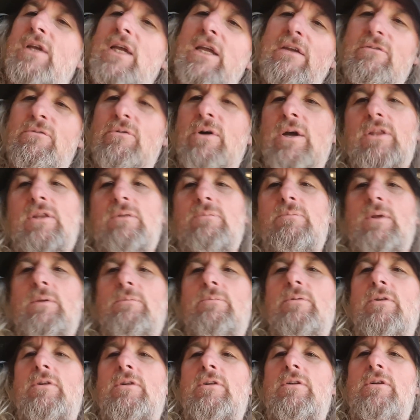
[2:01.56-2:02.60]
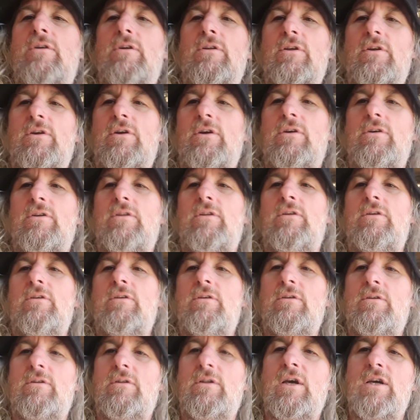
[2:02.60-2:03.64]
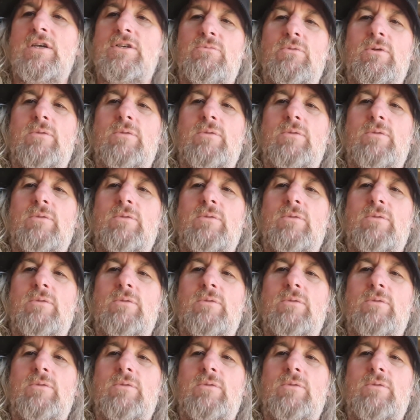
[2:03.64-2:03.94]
to give away to people on the road. Nice